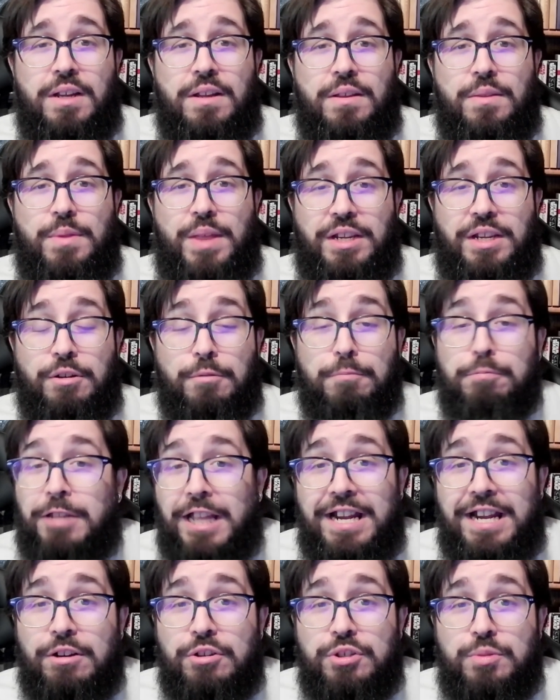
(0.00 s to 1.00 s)
that your
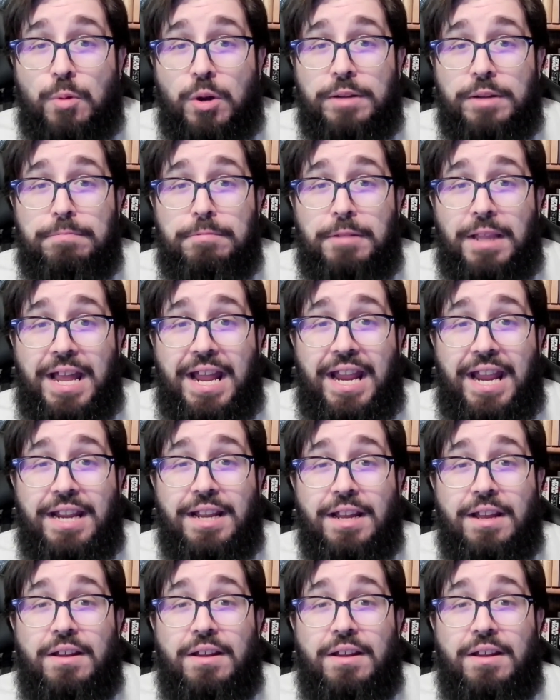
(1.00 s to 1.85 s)
players want to play,